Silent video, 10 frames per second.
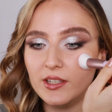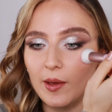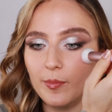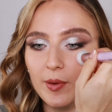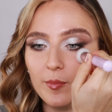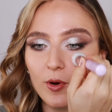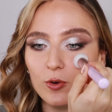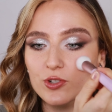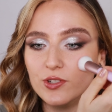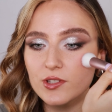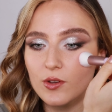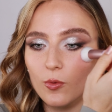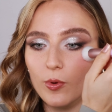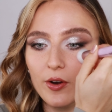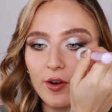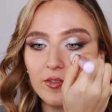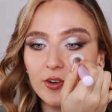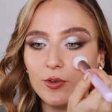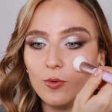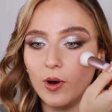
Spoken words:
tapping motions wherever you